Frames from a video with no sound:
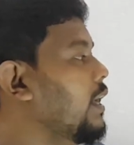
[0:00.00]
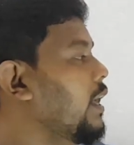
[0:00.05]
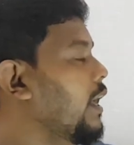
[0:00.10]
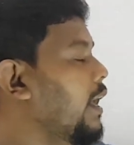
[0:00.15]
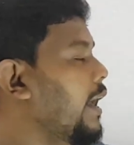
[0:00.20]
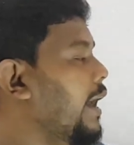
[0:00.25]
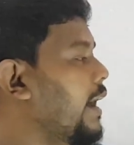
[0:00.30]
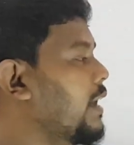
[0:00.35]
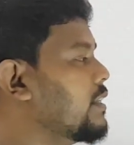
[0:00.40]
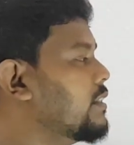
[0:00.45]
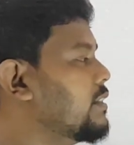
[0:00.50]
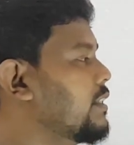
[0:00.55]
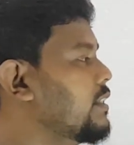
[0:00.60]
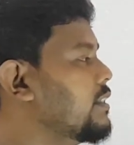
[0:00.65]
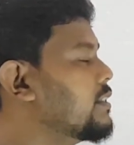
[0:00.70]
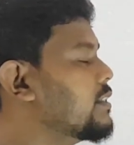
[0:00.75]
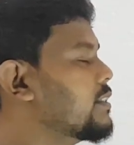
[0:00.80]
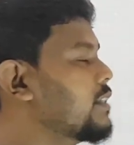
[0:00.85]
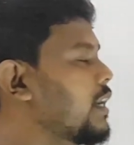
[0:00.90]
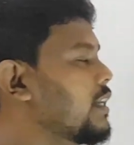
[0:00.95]
X
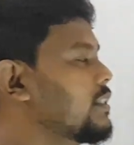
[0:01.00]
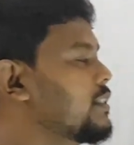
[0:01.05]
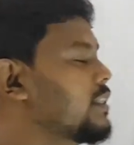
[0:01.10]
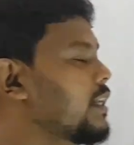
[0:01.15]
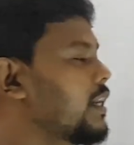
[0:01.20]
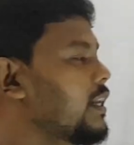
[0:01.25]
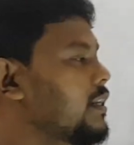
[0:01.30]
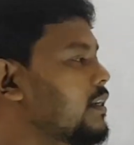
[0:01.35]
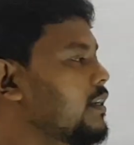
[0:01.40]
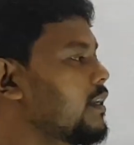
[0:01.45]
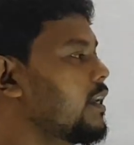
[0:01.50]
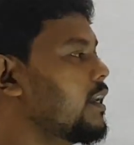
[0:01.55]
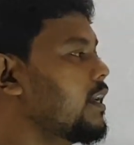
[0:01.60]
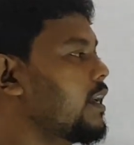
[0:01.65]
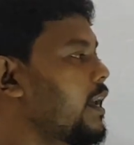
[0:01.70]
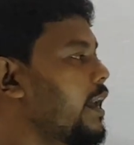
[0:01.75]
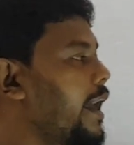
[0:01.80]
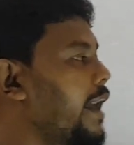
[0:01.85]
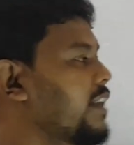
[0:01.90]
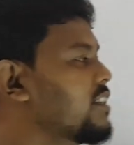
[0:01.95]
is such that
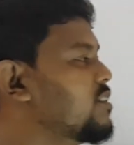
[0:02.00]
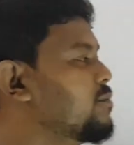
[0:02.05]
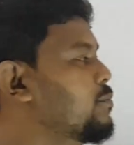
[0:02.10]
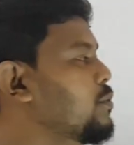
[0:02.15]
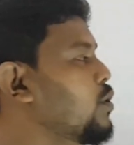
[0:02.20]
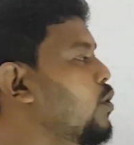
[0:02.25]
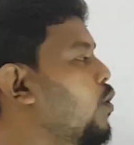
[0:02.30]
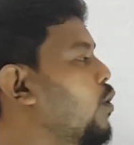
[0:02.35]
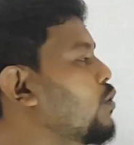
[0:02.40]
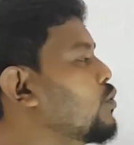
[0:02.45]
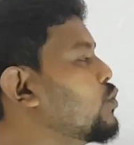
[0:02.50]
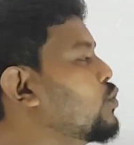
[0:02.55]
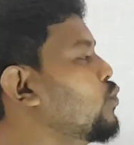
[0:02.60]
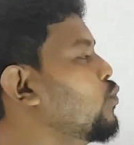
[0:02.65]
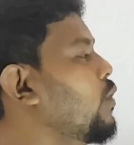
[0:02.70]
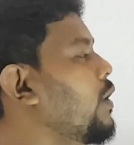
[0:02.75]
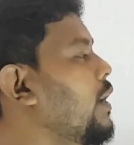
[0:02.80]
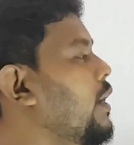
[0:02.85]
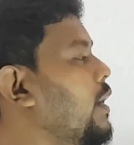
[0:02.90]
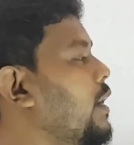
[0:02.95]
X belongs
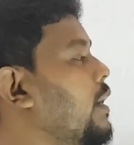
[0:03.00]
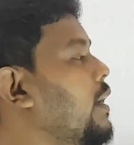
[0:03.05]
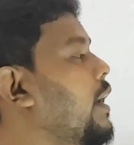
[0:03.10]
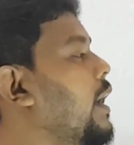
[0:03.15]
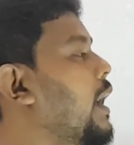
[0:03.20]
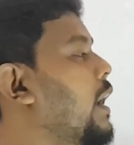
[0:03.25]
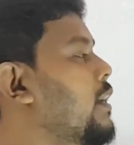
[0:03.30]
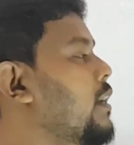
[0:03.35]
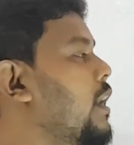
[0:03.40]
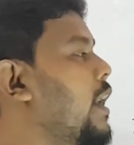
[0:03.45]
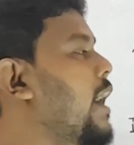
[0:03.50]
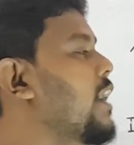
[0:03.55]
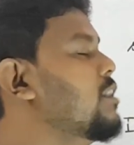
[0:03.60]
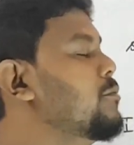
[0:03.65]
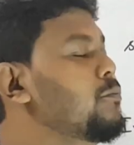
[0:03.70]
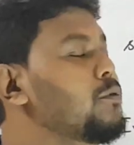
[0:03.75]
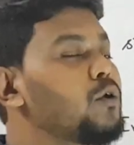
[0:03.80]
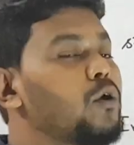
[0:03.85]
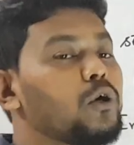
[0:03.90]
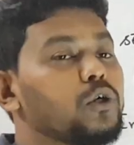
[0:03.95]
to A and
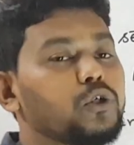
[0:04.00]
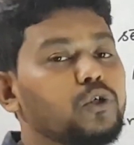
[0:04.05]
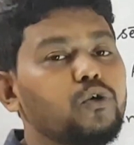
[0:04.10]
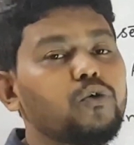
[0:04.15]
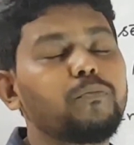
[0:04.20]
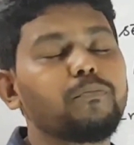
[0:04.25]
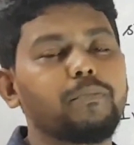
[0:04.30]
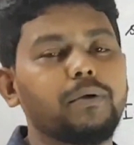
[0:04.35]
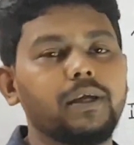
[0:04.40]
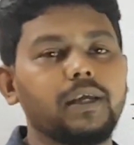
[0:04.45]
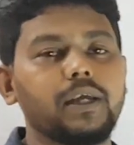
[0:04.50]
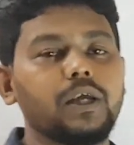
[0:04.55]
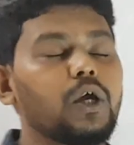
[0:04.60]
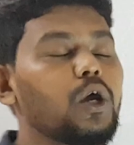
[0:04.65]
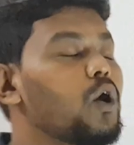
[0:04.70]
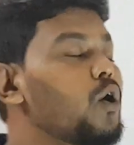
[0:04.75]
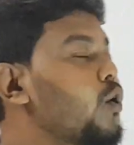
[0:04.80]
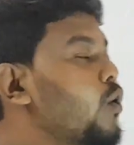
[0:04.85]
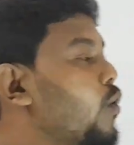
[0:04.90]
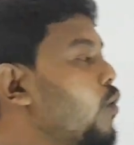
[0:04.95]
X belongs to B,
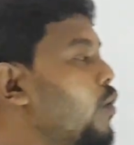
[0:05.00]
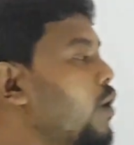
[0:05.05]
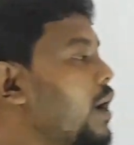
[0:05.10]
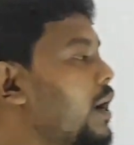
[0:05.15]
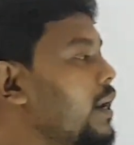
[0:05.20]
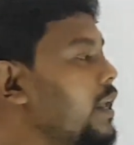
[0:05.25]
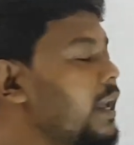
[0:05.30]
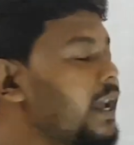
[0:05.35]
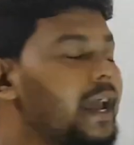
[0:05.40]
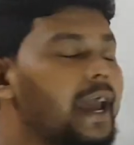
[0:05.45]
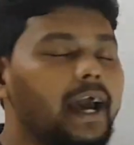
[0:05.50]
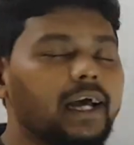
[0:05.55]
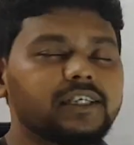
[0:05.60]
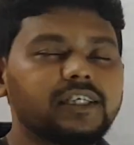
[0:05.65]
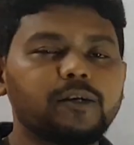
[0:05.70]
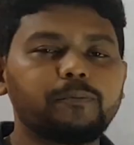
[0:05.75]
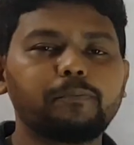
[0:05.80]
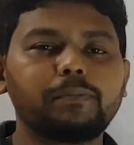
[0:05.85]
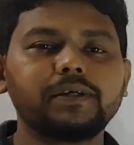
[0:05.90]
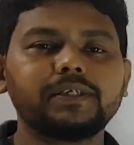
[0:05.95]
where
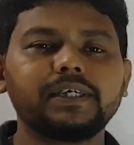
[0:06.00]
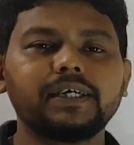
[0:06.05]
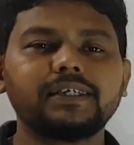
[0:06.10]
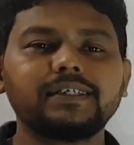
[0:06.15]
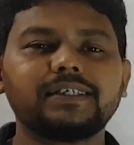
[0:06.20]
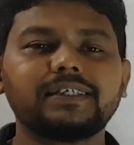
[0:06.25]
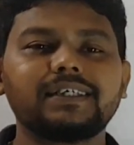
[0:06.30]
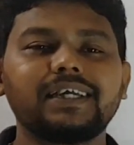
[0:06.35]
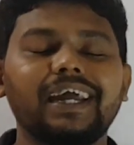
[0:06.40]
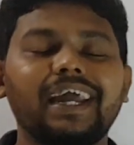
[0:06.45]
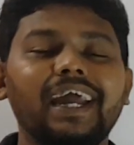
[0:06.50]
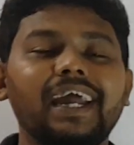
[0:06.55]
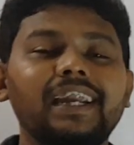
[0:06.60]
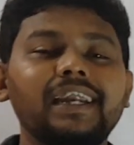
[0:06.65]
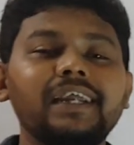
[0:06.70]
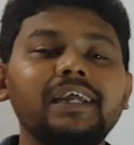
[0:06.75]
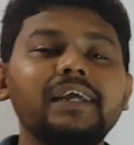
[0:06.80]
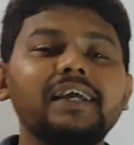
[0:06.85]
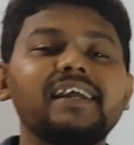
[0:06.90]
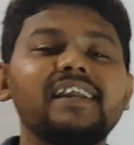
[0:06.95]
X represents
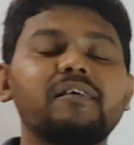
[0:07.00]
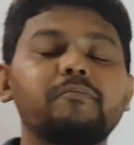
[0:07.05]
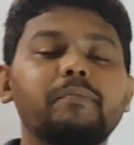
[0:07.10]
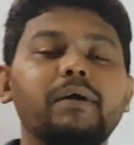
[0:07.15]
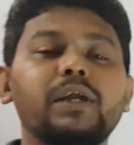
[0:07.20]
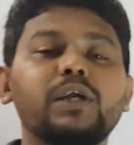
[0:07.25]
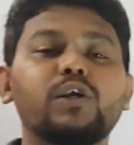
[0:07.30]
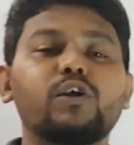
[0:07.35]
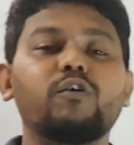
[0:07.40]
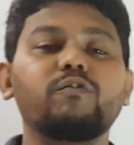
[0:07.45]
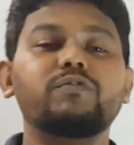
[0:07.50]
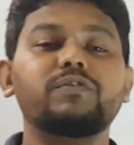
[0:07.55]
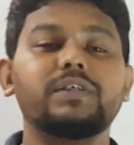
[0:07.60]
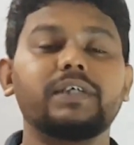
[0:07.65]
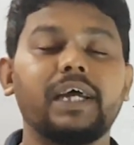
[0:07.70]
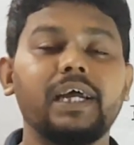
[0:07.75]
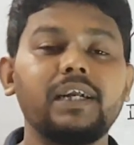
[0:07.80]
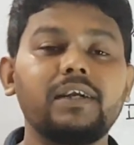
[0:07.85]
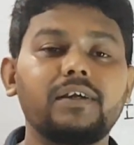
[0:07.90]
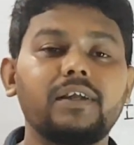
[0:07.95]
any element of
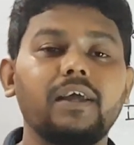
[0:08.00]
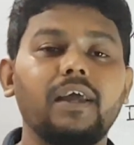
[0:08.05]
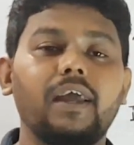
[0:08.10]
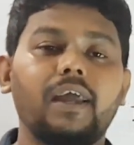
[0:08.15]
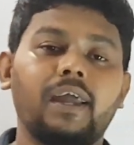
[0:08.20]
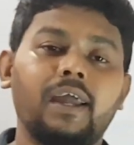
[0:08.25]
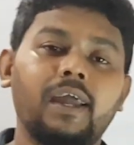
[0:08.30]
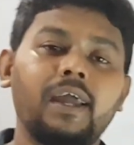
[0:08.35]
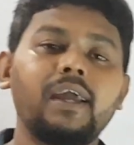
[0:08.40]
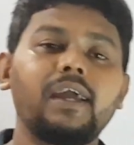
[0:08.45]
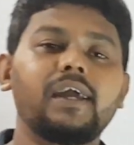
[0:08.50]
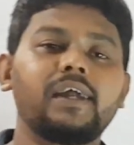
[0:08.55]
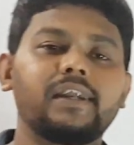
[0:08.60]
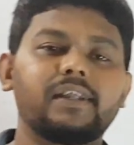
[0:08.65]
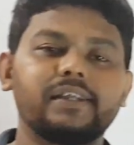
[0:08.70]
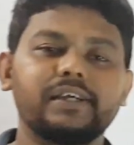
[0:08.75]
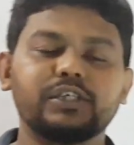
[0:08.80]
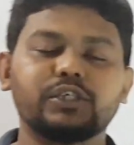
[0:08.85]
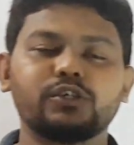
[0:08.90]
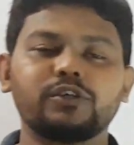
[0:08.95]
set A
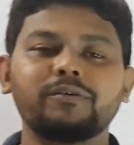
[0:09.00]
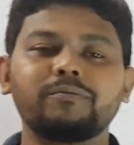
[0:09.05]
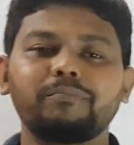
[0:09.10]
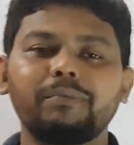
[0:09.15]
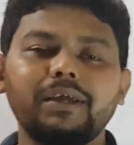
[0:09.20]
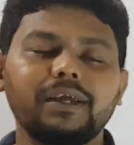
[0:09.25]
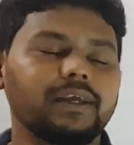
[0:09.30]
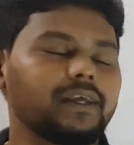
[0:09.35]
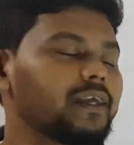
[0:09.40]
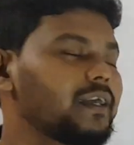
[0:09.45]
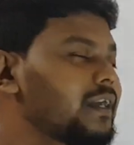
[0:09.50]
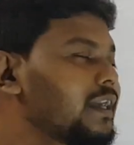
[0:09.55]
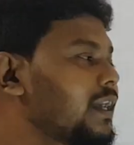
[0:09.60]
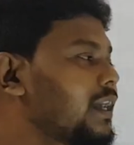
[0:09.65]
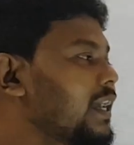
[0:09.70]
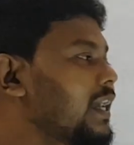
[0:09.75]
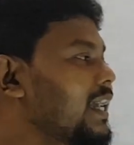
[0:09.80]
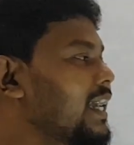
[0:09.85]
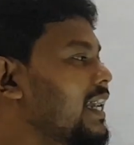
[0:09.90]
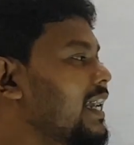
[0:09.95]
intersection B.
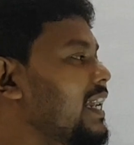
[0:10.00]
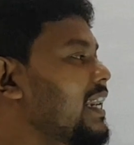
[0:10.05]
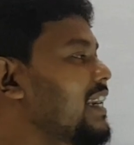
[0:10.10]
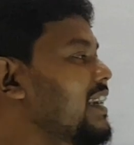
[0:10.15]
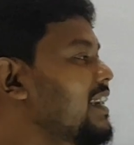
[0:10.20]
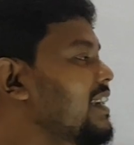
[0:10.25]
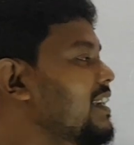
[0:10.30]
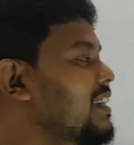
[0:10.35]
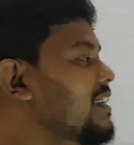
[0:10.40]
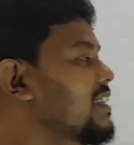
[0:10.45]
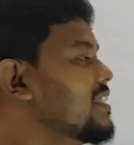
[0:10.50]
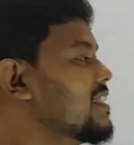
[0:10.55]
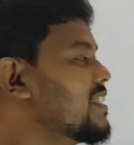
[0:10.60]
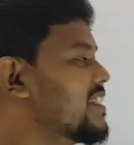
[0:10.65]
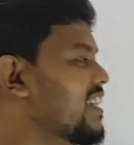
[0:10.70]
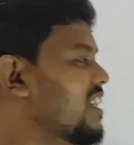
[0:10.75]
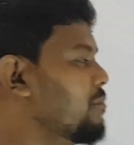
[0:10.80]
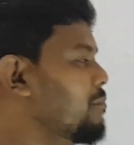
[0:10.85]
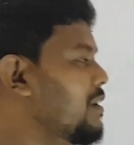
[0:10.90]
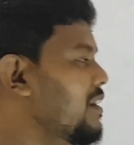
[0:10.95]

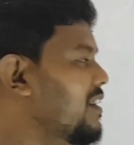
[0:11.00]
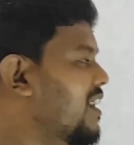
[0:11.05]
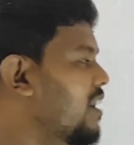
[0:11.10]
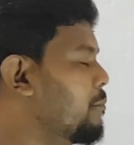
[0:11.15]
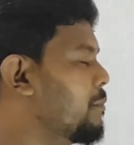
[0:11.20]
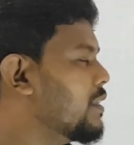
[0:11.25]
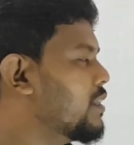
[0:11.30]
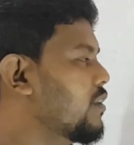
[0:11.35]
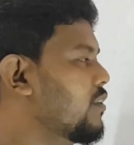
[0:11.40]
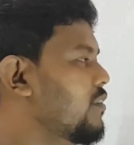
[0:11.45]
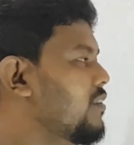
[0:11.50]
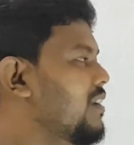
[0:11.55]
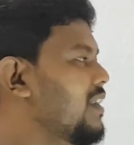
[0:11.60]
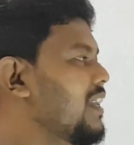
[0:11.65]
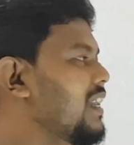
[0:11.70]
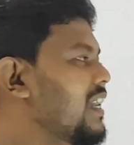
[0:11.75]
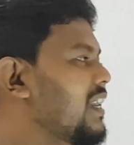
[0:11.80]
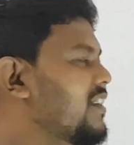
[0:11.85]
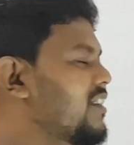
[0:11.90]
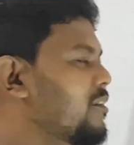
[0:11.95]
In Serre-Bildner
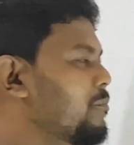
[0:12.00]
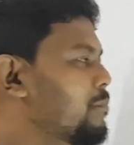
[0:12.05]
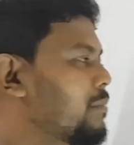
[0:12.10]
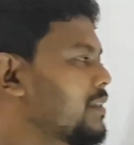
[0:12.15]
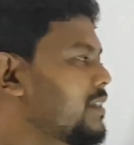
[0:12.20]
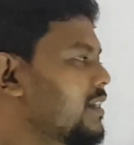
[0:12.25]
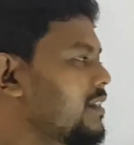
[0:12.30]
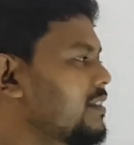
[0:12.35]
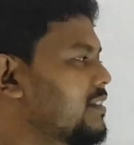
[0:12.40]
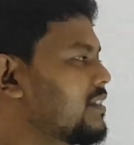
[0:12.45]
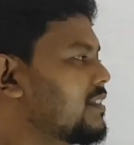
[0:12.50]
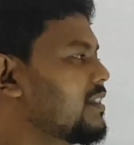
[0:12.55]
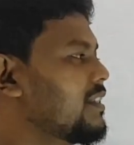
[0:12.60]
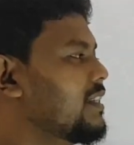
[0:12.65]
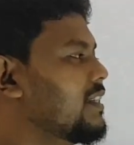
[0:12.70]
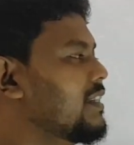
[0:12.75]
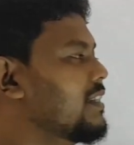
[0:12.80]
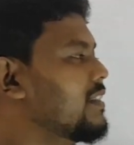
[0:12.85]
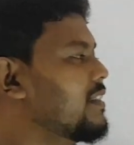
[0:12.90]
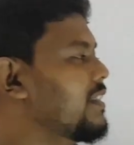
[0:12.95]
method, it represents
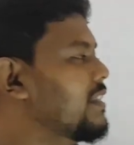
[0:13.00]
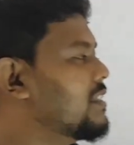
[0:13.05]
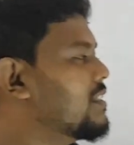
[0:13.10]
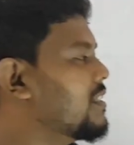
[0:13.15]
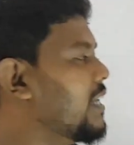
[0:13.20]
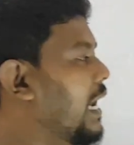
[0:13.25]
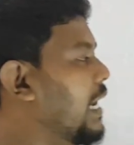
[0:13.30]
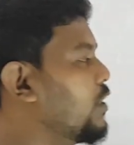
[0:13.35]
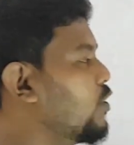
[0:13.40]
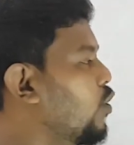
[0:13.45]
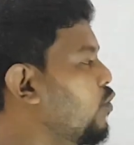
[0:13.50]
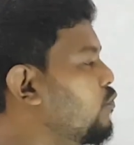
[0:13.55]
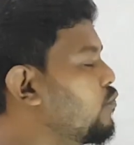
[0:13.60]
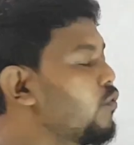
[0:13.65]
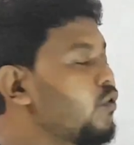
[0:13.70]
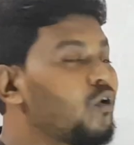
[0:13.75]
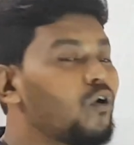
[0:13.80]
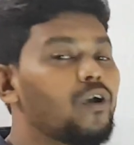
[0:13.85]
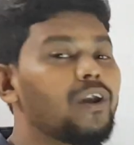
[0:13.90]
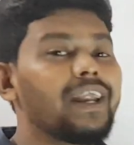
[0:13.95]
the set of
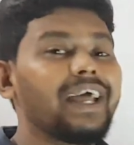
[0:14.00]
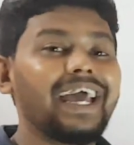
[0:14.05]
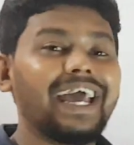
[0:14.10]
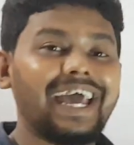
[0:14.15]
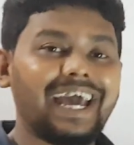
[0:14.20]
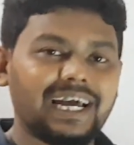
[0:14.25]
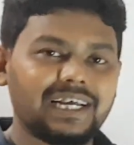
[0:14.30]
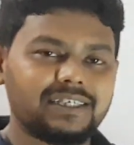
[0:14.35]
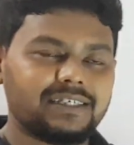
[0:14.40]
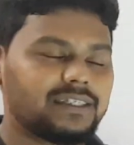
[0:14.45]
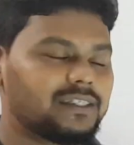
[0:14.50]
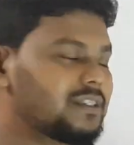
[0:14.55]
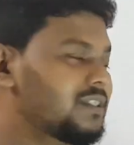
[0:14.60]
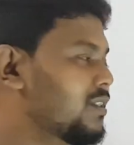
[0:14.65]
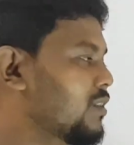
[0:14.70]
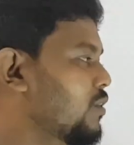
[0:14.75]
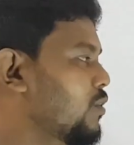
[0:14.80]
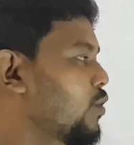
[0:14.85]
all X